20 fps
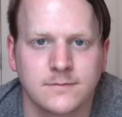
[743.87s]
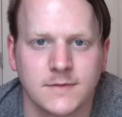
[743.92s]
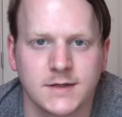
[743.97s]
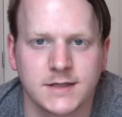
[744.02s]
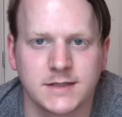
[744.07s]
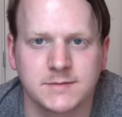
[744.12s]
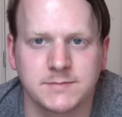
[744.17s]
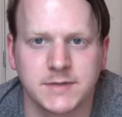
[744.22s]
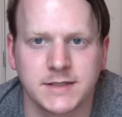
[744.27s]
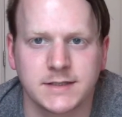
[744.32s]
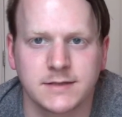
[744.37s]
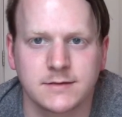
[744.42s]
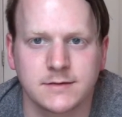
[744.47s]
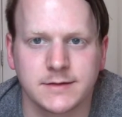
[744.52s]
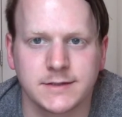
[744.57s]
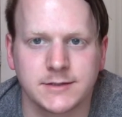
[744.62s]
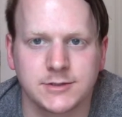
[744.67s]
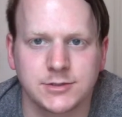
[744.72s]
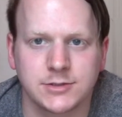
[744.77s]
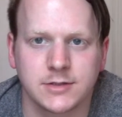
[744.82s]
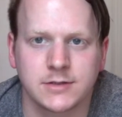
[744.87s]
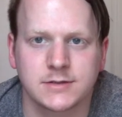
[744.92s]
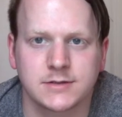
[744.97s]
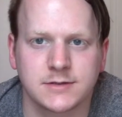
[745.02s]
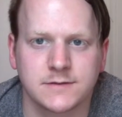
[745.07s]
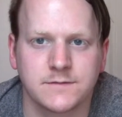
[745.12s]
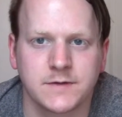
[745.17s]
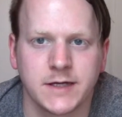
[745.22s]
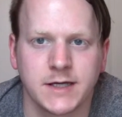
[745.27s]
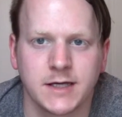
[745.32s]
It's basically chunks
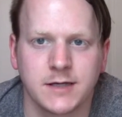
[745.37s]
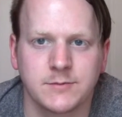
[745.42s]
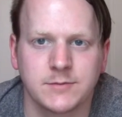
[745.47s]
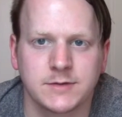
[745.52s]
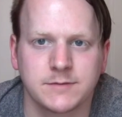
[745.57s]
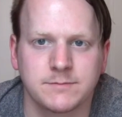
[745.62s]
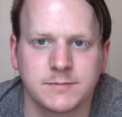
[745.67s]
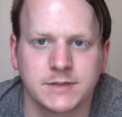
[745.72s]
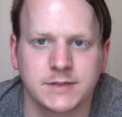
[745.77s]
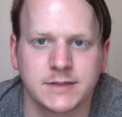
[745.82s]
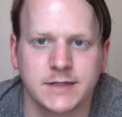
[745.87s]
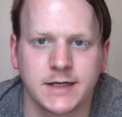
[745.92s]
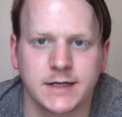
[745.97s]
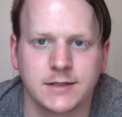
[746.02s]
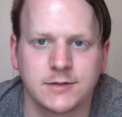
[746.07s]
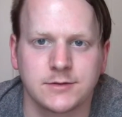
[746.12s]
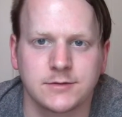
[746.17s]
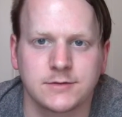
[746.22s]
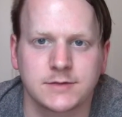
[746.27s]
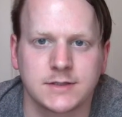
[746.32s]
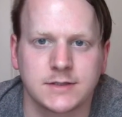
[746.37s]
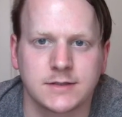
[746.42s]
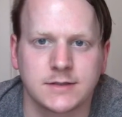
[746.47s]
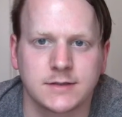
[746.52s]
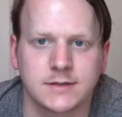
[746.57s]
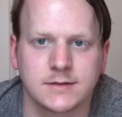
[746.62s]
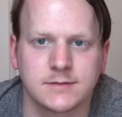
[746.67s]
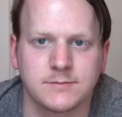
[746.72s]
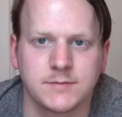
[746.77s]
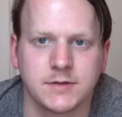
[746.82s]
of ham and potatoes and
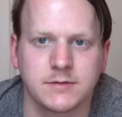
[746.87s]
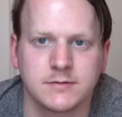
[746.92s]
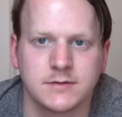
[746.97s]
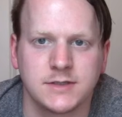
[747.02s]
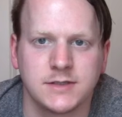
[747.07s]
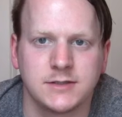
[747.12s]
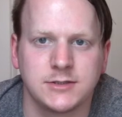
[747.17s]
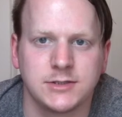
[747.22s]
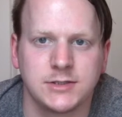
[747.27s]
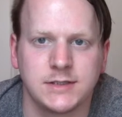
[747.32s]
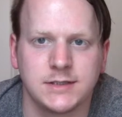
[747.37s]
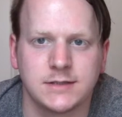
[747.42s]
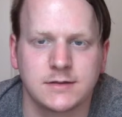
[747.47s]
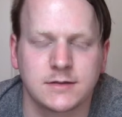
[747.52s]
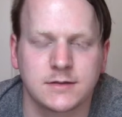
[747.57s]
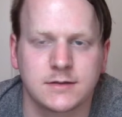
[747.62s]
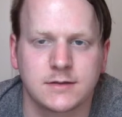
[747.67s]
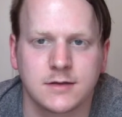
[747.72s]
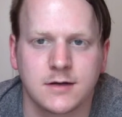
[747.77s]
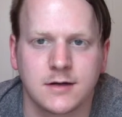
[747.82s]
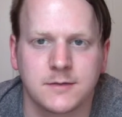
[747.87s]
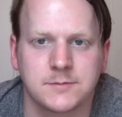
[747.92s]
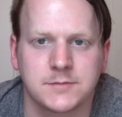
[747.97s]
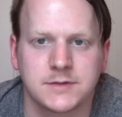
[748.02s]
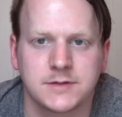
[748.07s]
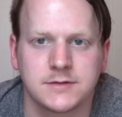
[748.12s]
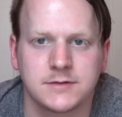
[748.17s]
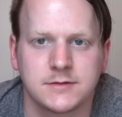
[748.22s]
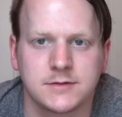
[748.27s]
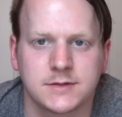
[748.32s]
then melty cheese on top,
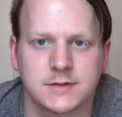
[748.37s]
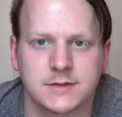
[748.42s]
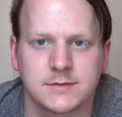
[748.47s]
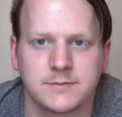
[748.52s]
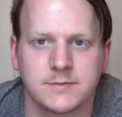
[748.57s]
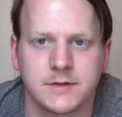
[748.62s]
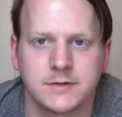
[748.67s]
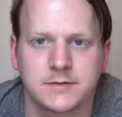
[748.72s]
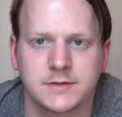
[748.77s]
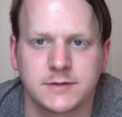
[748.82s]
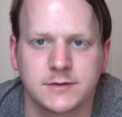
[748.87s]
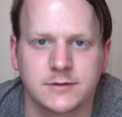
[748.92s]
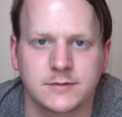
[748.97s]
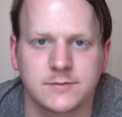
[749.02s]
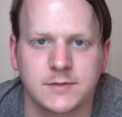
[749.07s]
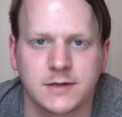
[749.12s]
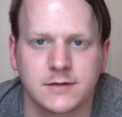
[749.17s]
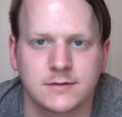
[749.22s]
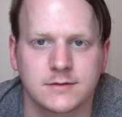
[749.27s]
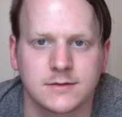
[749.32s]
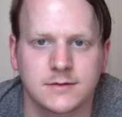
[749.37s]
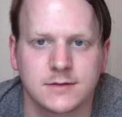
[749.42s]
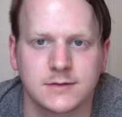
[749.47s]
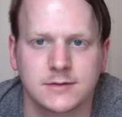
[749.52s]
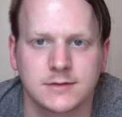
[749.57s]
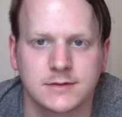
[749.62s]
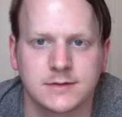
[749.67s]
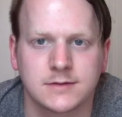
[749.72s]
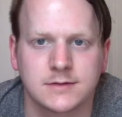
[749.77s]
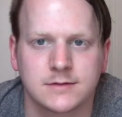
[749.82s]
and you just melt in your mouth.
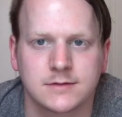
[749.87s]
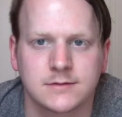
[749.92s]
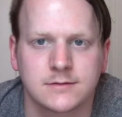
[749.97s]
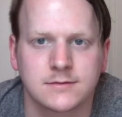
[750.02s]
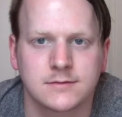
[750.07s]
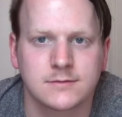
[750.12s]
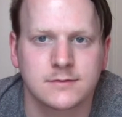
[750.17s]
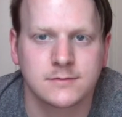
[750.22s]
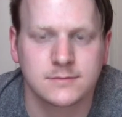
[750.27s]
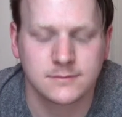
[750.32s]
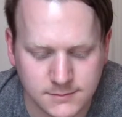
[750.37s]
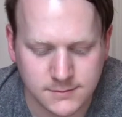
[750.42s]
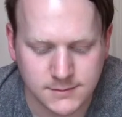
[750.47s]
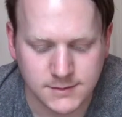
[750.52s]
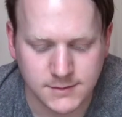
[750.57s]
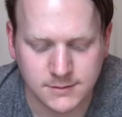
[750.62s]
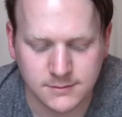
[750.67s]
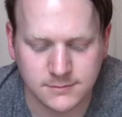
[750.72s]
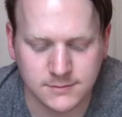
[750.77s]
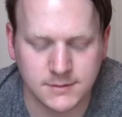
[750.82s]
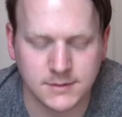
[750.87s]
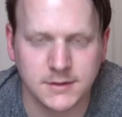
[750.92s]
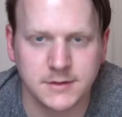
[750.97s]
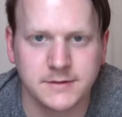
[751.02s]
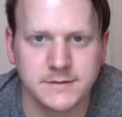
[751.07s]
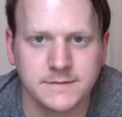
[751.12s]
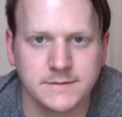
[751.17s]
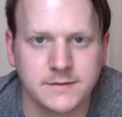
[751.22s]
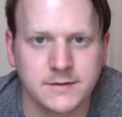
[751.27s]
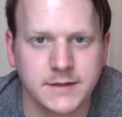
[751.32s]
Delicious. Do you
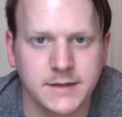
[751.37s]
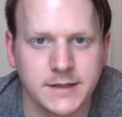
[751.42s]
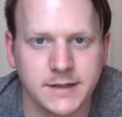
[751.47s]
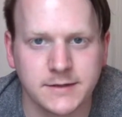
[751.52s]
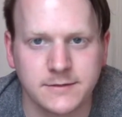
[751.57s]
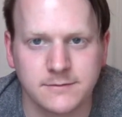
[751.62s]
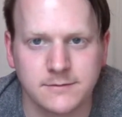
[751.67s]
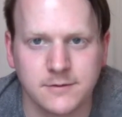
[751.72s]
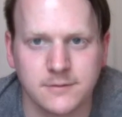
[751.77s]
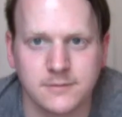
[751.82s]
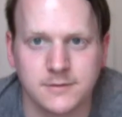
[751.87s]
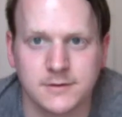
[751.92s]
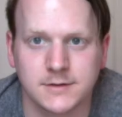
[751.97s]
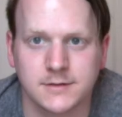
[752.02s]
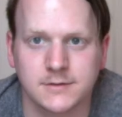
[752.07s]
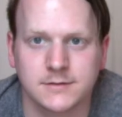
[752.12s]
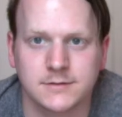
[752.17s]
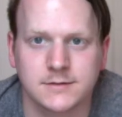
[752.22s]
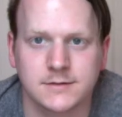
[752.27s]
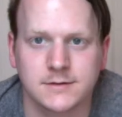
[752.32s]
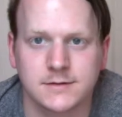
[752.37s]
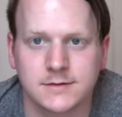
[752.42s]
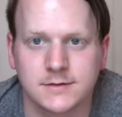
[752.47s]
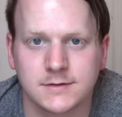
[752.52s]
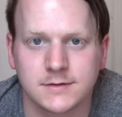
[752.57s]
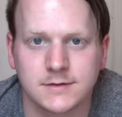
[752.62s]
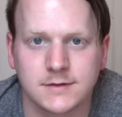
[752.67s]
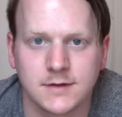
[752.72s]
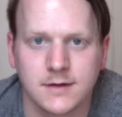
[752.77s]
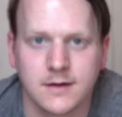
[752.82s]
love or hate roller
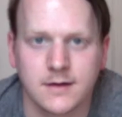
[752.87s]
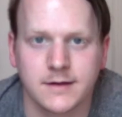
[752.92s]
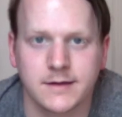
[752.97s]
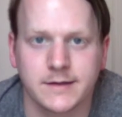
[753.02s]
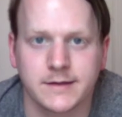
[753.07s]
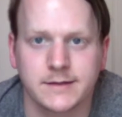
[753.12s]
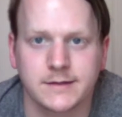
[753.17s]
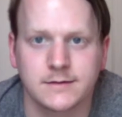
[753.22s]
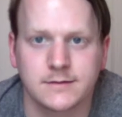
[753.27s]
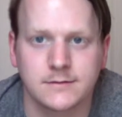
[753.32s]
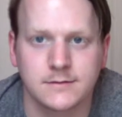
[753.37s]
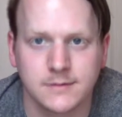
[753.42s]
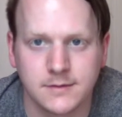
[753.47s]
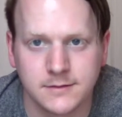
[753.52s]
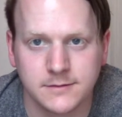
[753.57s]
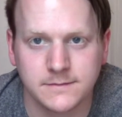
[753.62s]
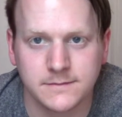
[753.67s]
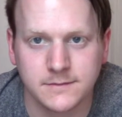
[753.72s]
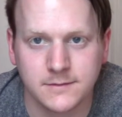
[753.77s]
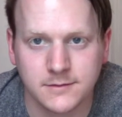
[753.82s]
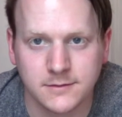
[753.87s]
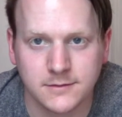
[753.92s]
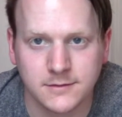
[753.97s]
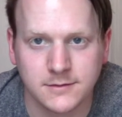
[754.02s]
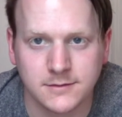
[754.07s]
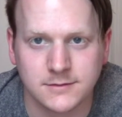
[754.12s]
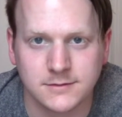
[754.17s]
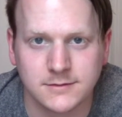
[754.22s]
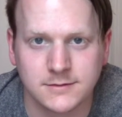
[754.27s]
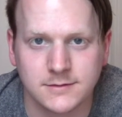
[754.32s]
coasters? I love roller
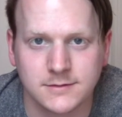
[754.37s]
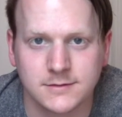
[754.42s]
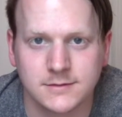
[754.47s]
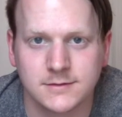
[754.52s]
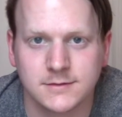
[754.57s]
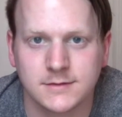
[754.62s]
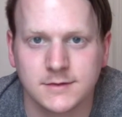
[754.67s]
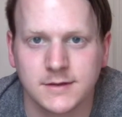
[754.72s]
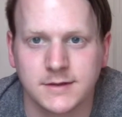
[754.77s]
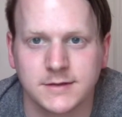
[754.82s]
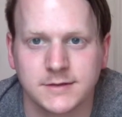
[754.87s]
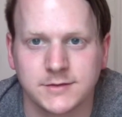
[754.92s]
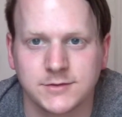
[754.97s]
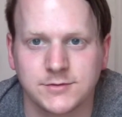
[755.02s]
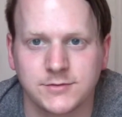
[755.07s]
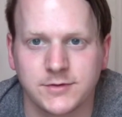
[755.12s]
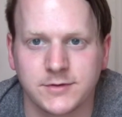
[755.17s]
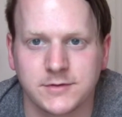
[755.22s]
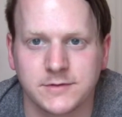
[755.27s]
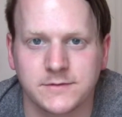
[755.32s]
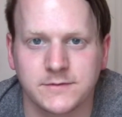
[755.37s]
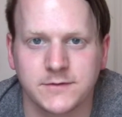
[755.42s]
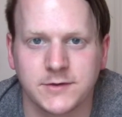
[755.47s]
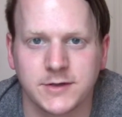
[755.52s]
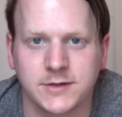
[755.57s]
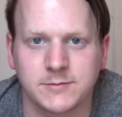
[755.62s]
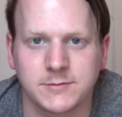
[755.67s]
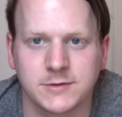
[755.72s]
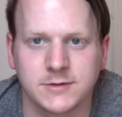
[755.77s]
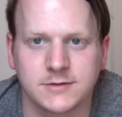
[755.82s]
coasters. I enjoy them
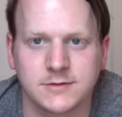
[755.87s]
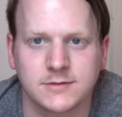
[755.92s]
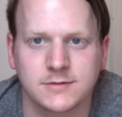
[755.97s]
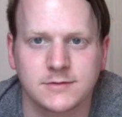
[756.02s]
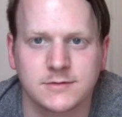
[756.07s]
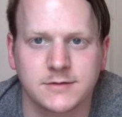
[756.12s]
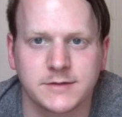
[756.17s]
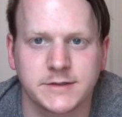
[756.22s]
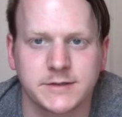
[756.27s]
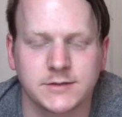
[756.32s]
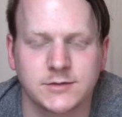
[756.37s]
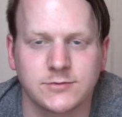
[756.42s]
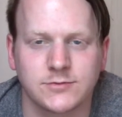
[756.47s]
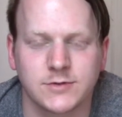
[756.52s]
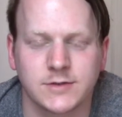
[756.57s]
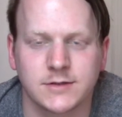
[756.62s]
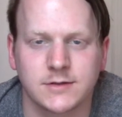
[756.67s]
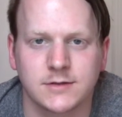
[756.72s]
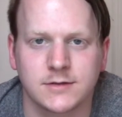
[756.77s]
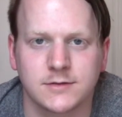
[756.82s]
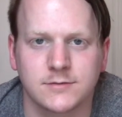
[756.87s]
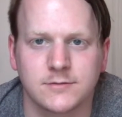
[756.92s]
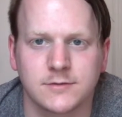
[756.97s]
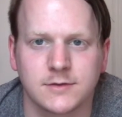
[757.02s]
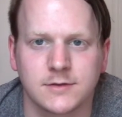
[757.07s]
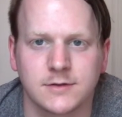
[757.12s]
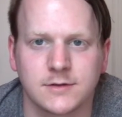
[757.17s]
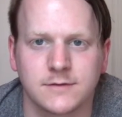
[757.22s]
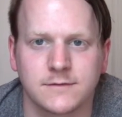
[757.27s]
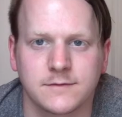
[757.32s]
very much. I enjoy the
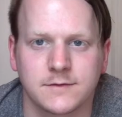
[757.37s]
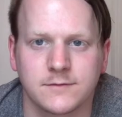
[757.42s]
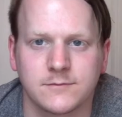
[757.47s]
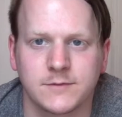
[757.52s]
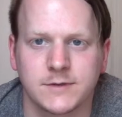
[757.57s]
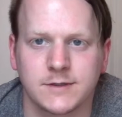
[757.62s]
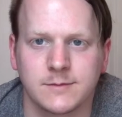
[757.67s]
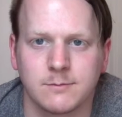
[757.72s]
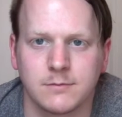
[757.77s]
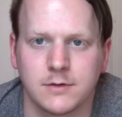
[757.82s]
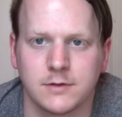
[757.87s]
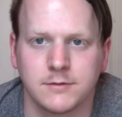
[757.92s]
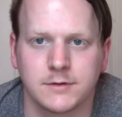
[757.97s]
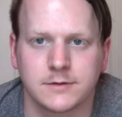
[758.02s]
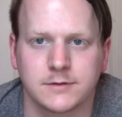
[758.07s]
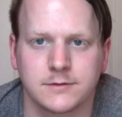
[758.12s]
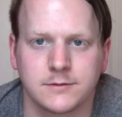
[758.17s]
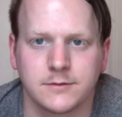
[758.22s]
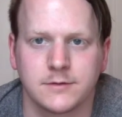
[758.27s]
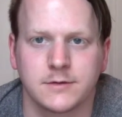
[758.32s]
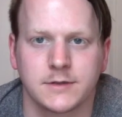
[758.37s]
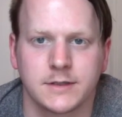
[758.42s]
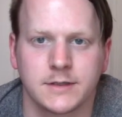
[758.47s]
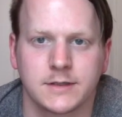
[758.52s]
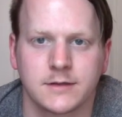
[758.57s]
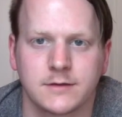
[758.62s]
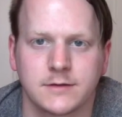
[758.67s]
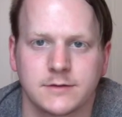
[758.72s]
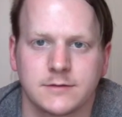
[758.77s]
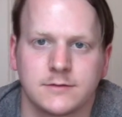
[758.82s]
thrill of the wind blowing through your
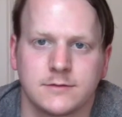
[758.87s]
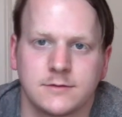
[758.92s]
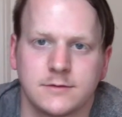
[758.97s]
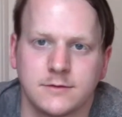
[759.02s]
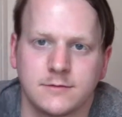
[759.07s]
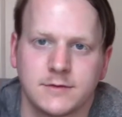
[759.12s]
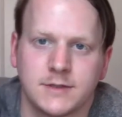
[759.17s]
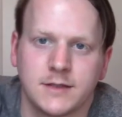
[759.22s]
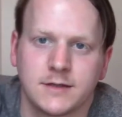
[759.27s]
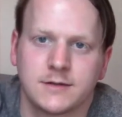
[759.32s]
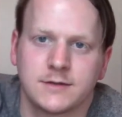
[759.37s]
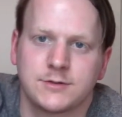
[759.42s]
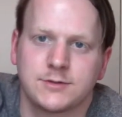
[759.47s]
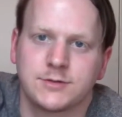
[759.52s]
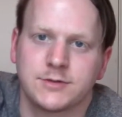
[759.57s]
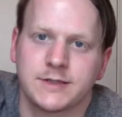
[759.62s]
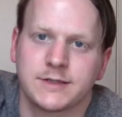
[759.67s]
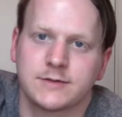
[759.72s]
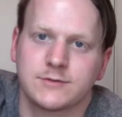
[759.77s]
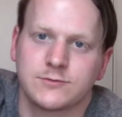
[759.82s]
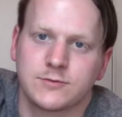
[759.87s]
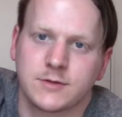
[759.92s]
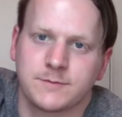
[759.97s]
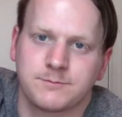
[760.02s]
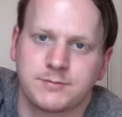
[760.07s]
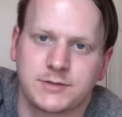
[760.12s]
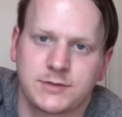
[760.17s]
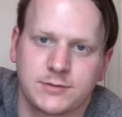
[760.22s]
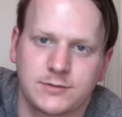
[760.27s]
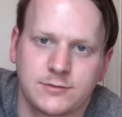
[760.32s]
hair as you go down the giant drop.